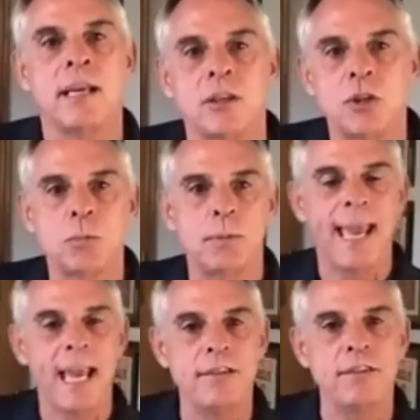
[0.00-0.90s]
to
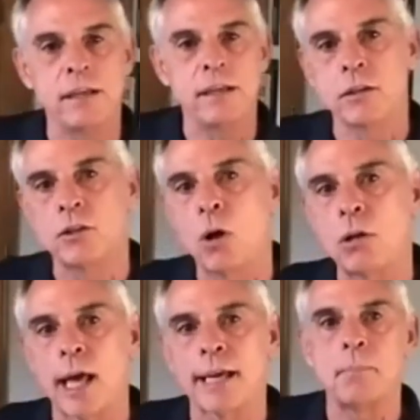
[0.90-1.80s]
behave in an
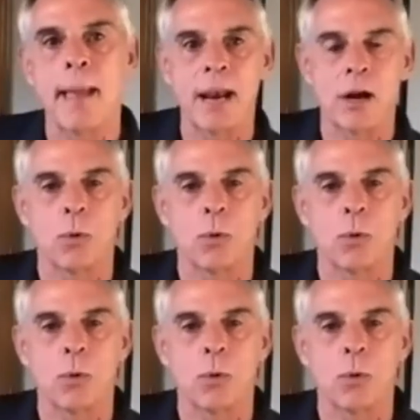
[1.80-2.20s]
adult-like manner.